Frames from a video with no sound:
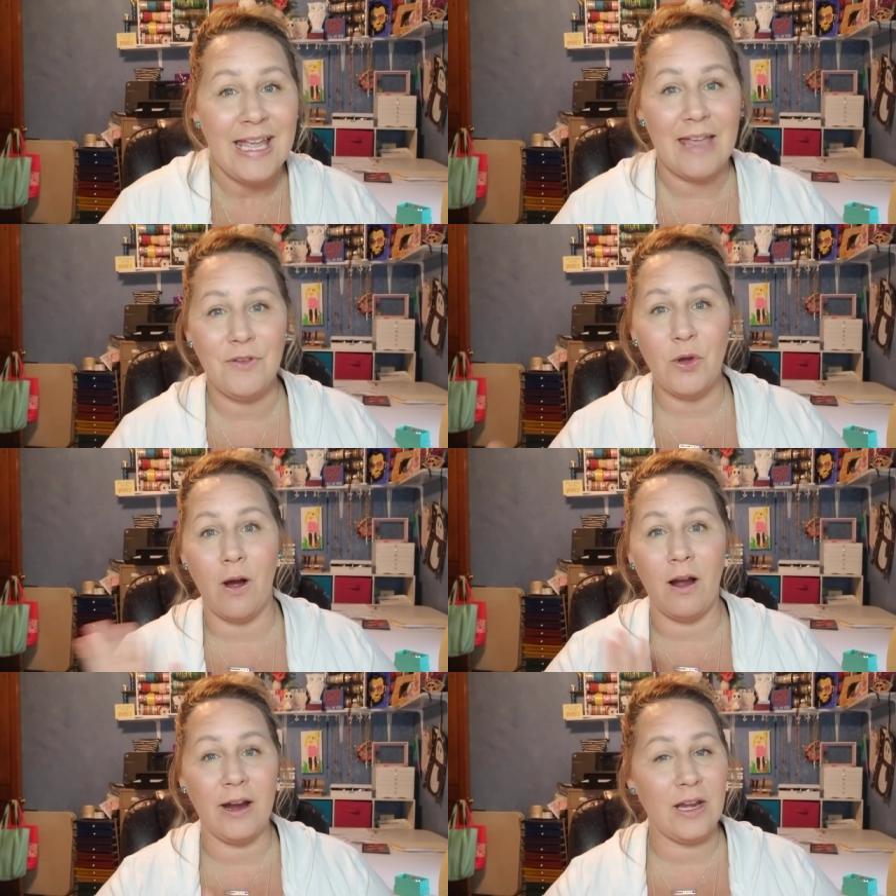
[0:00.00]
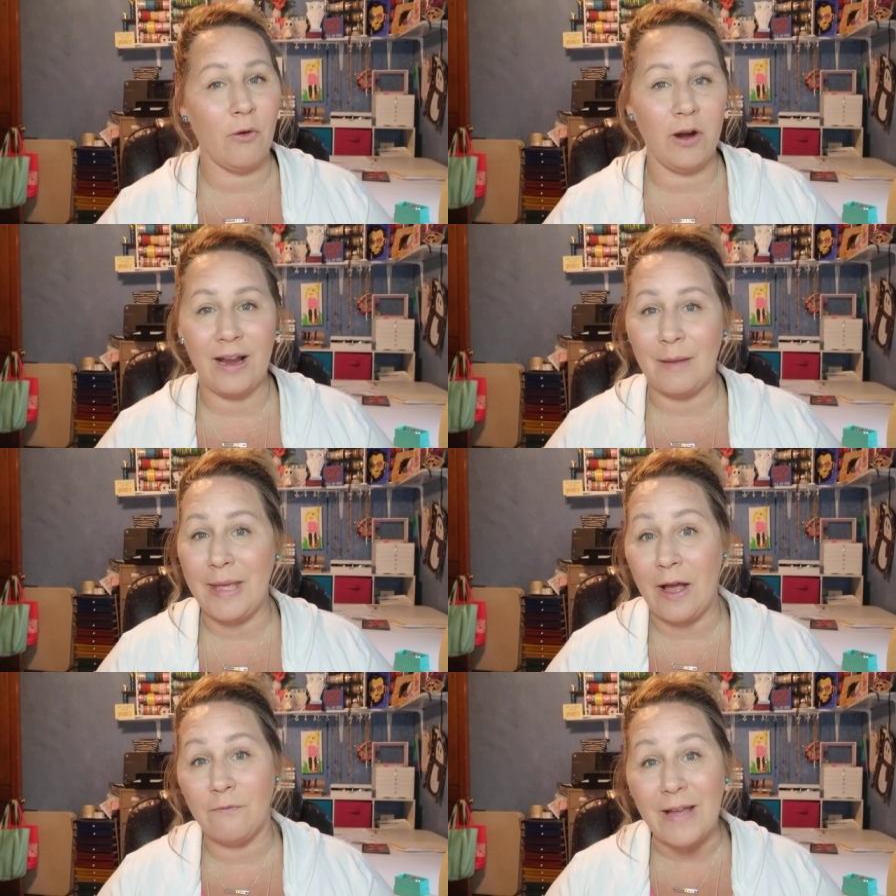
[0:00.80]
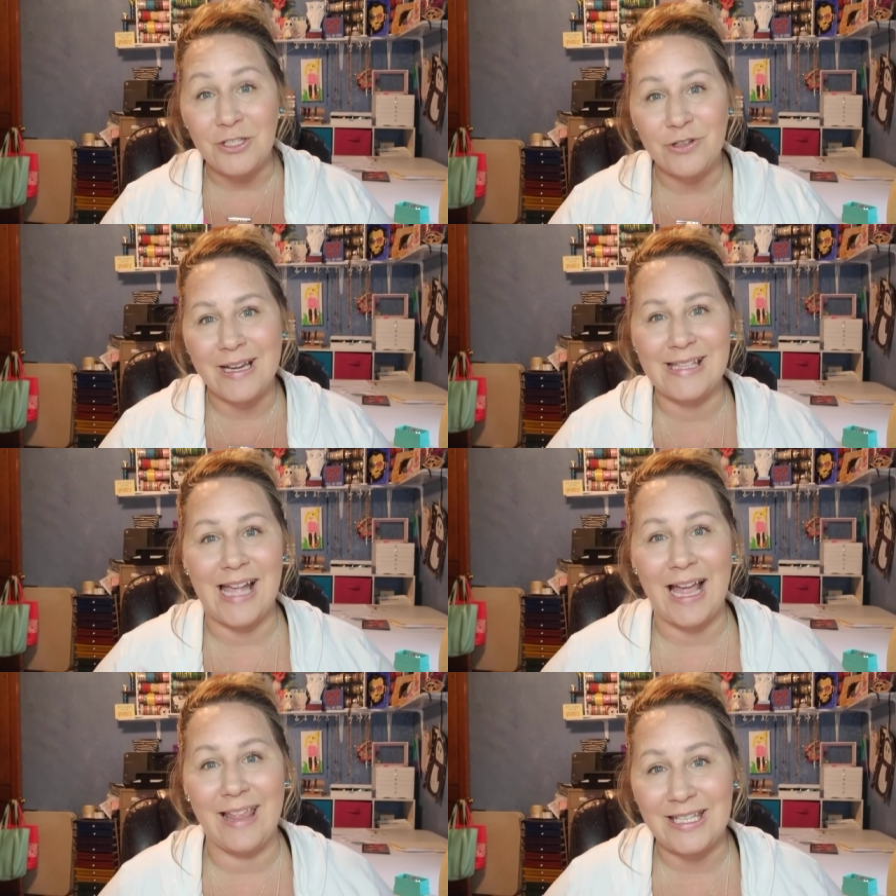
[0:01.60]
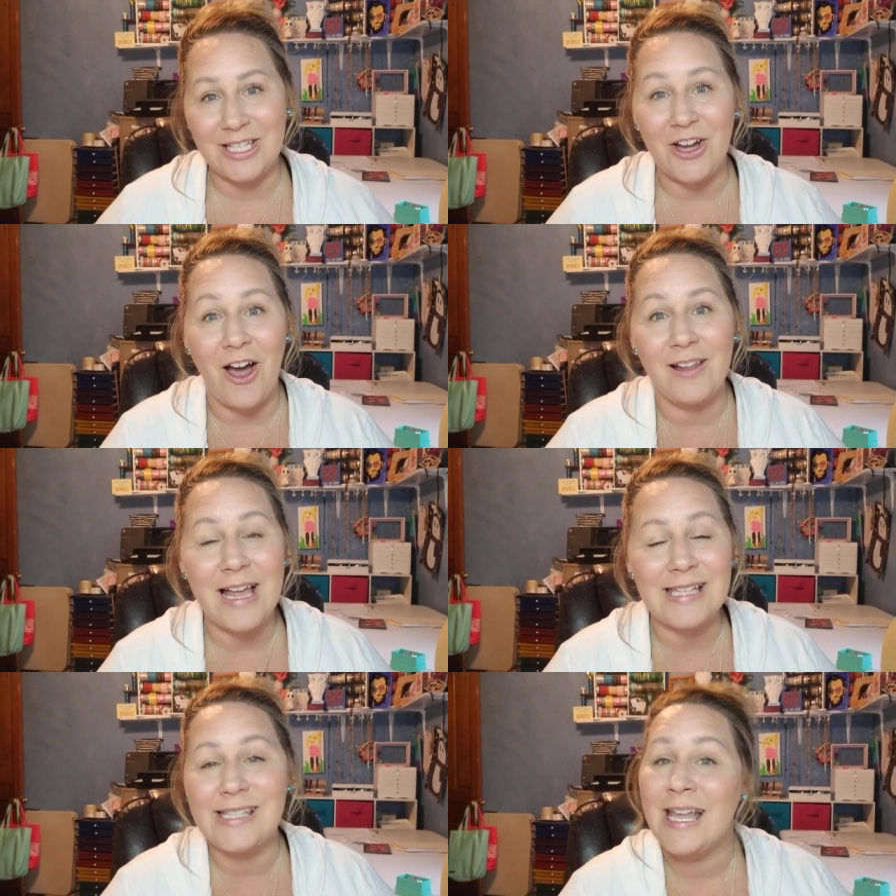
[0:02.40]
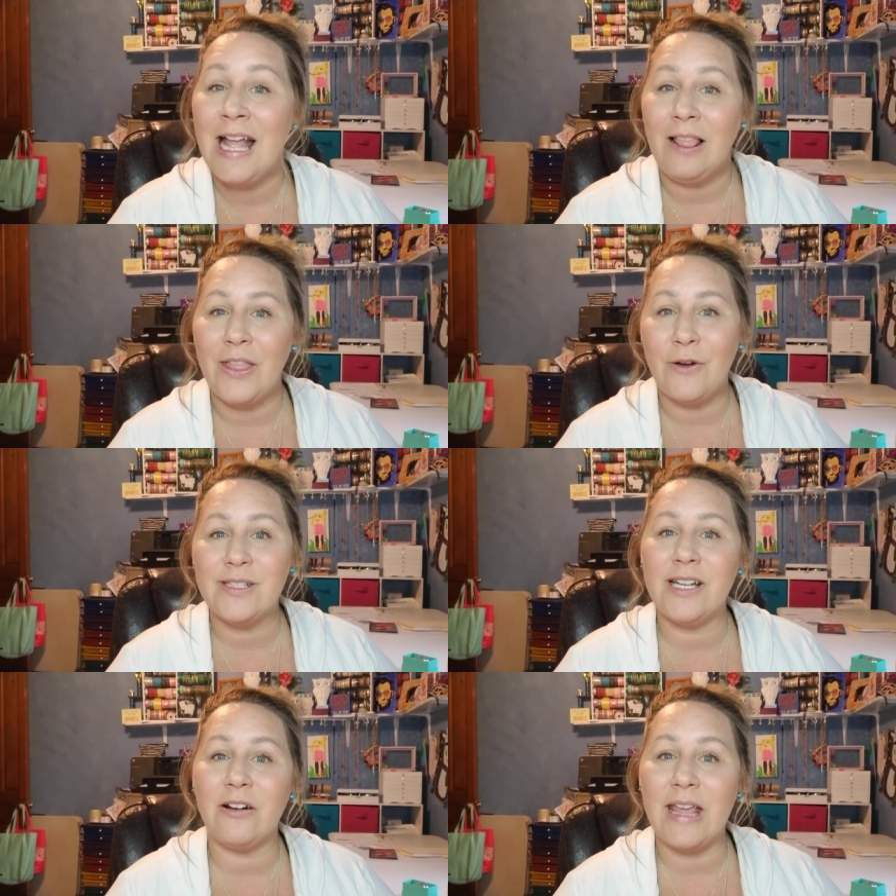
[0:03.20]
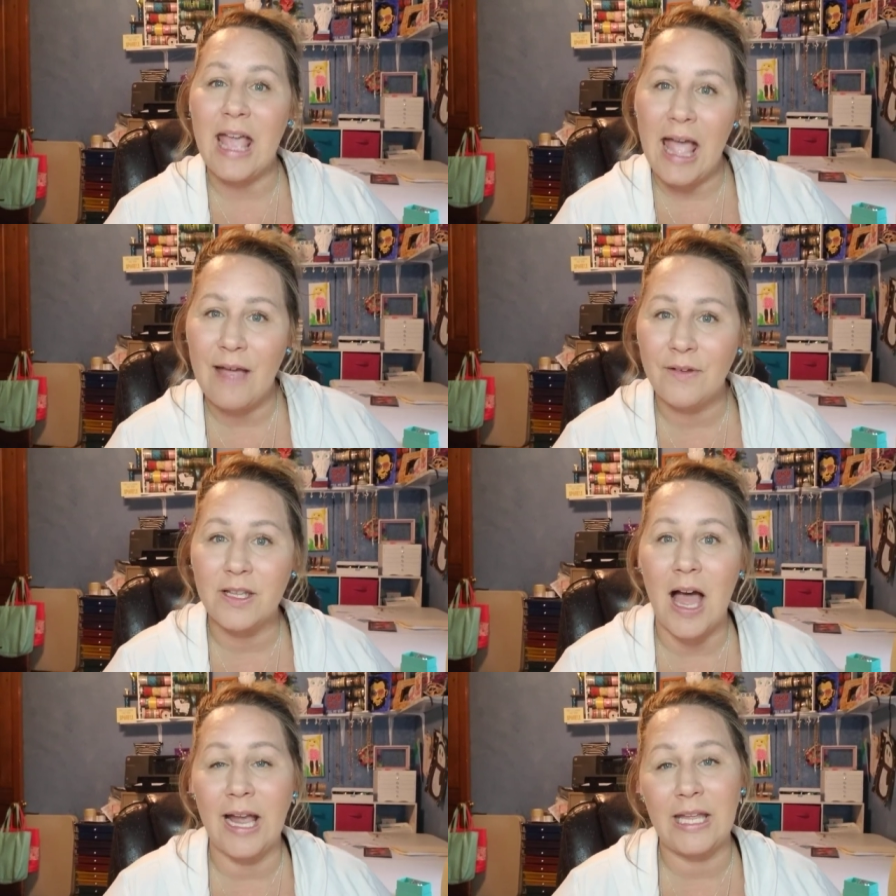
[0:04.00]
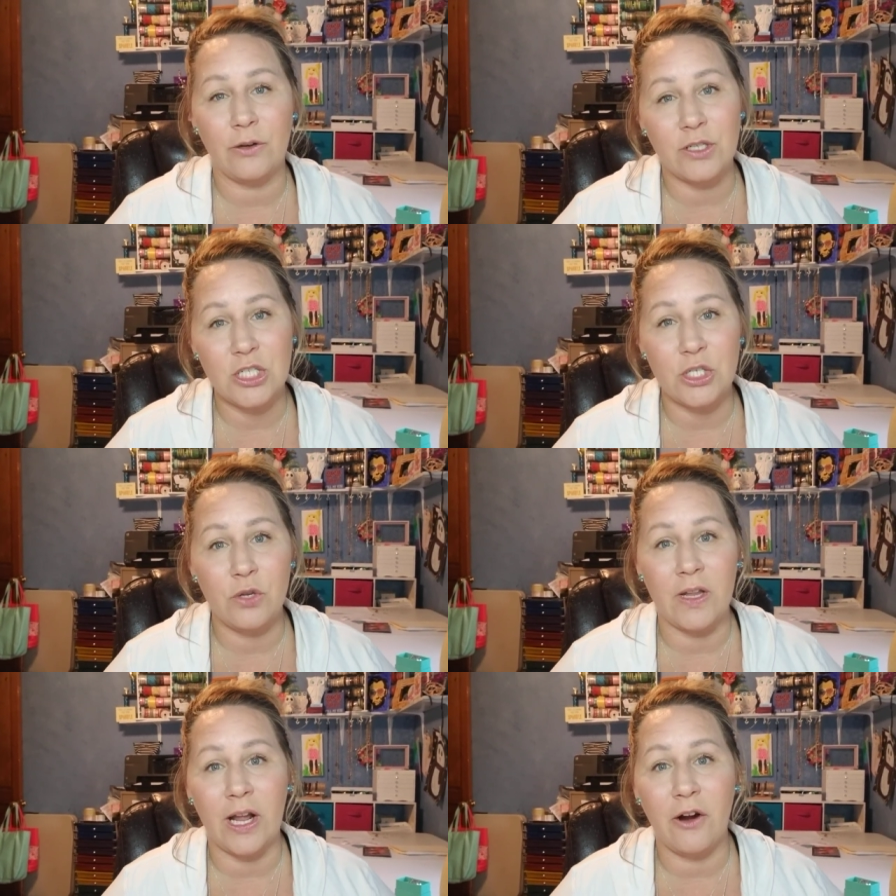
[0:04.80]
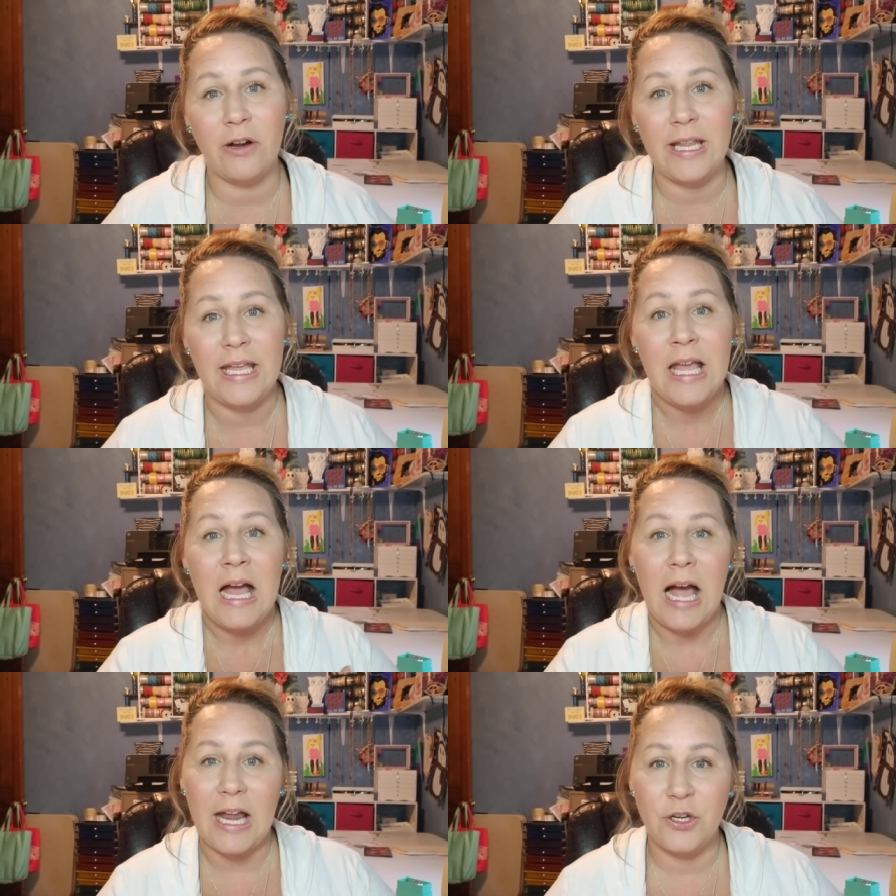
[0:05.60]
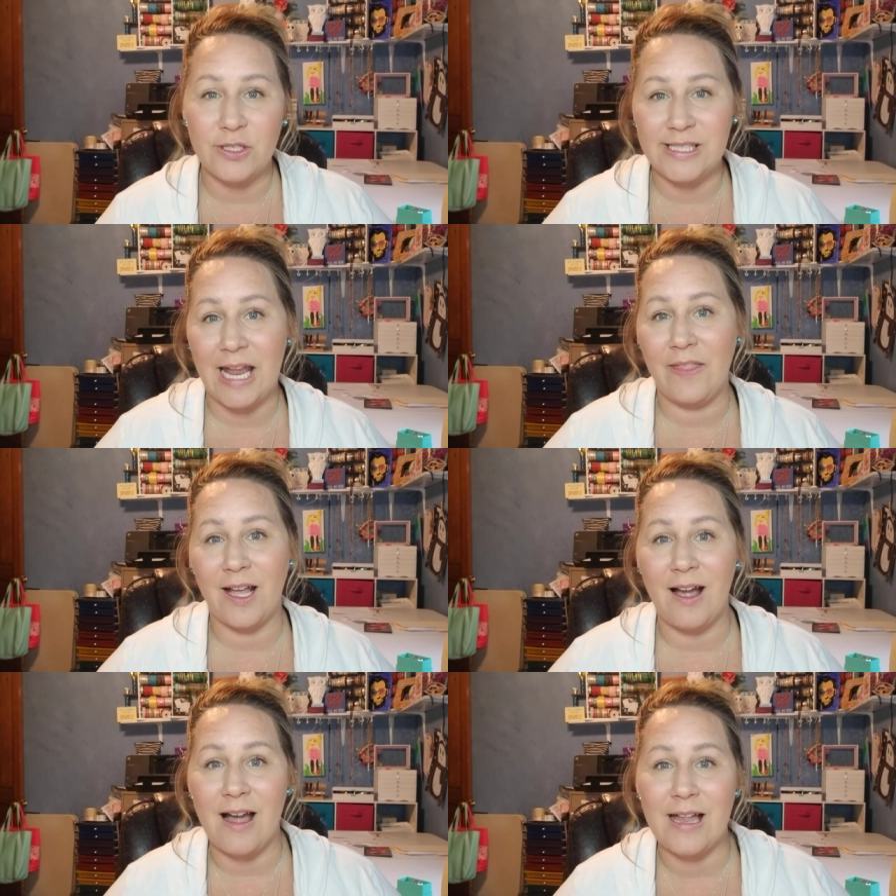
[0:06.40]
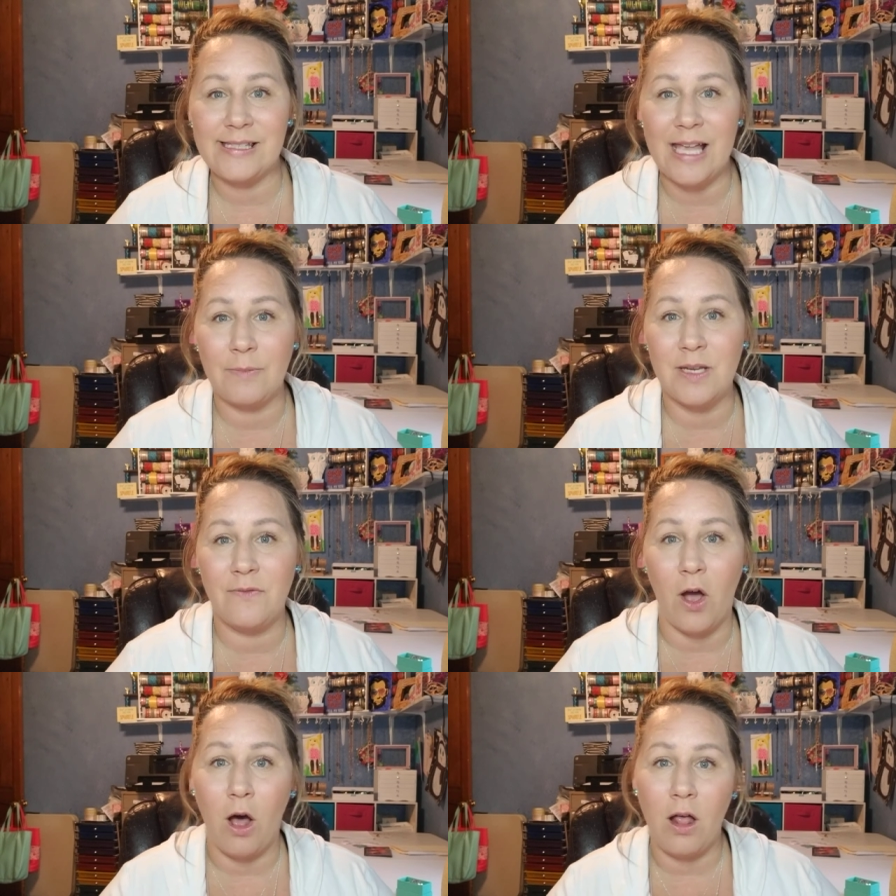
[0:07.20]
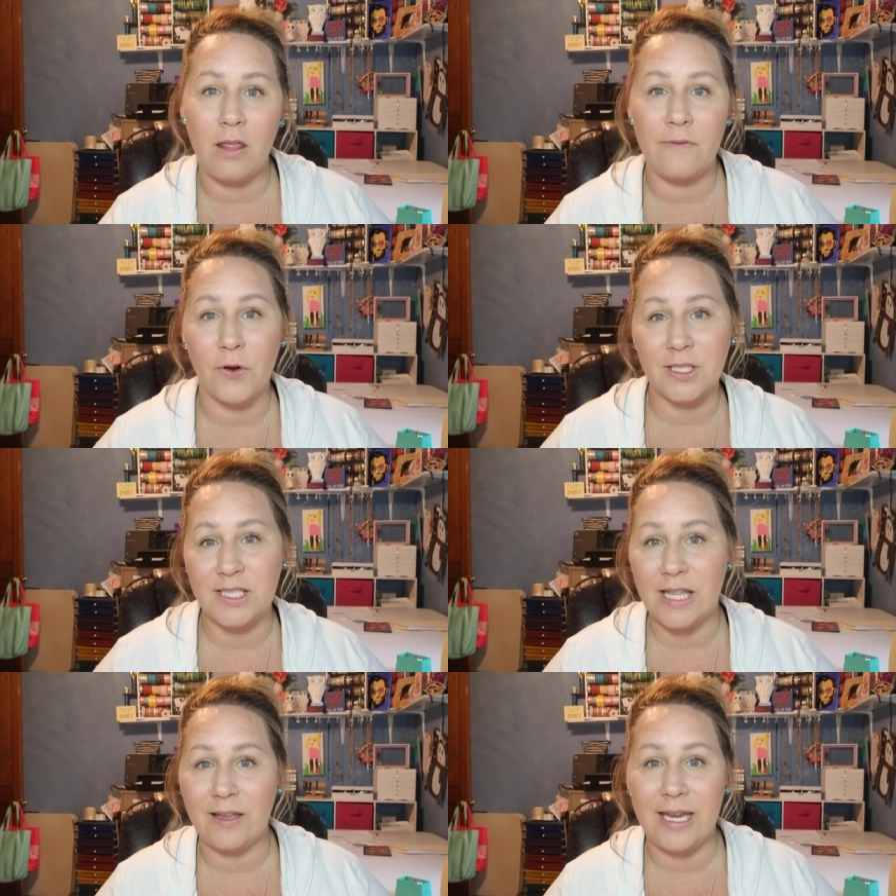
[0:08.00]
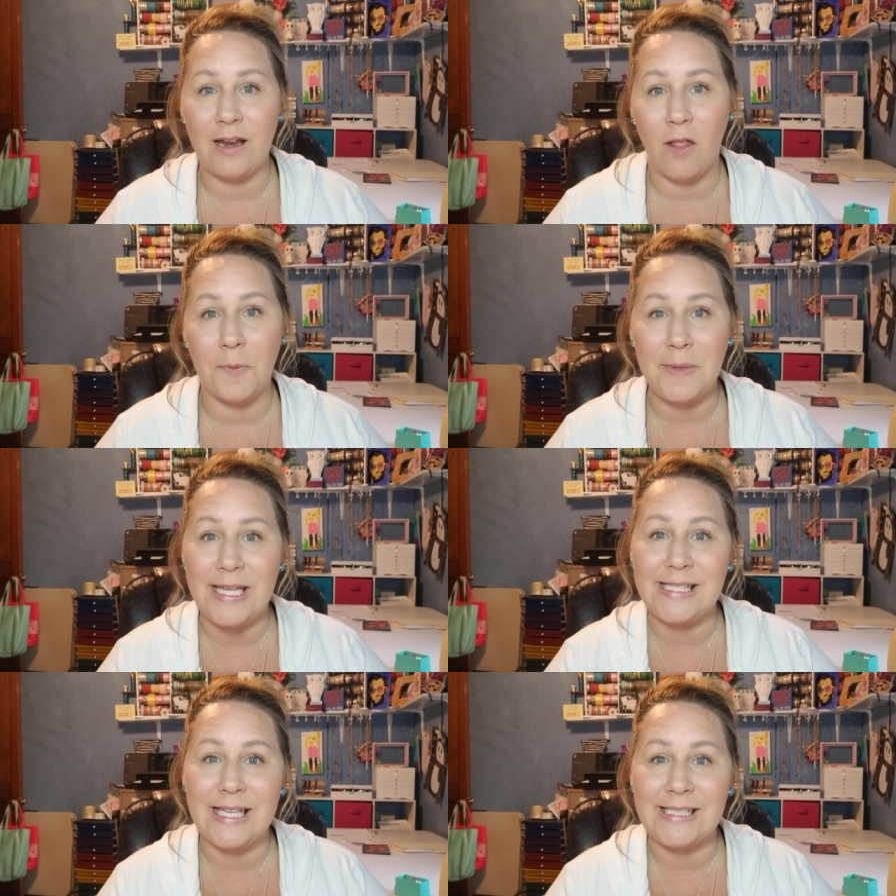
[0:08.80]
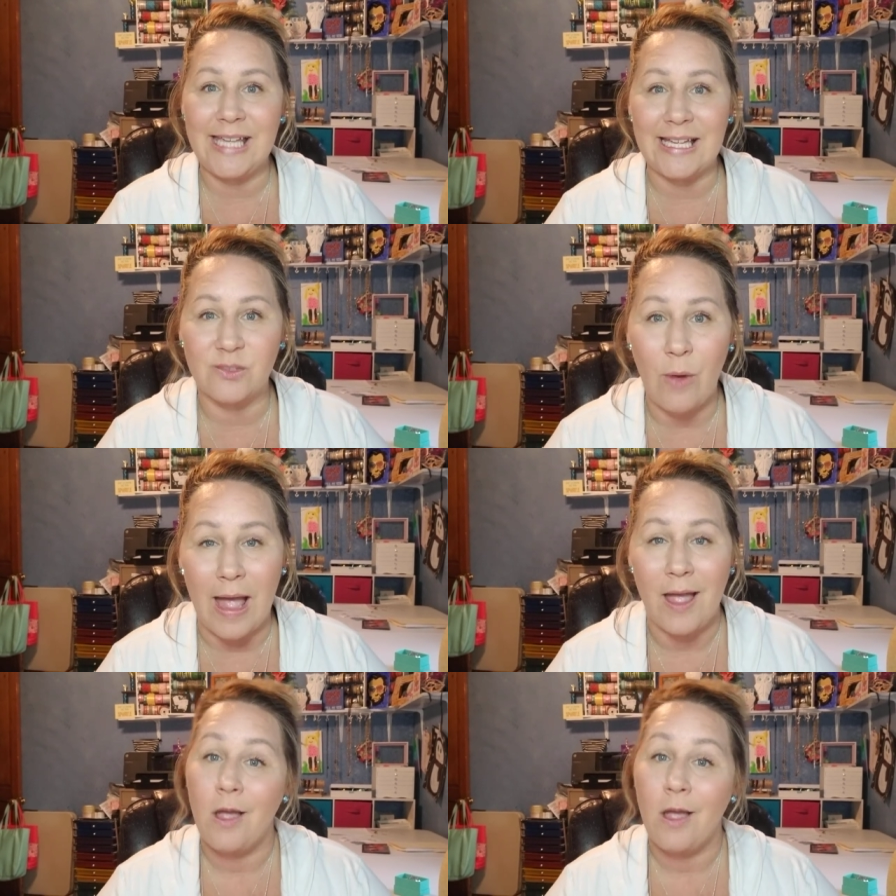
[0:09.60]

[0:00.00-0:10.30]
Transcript: If you are an Origami Owl veteran, as I like to call us, those that already have a locket or two, that already understand the concept of all of the versatility and all the pieces, guess what?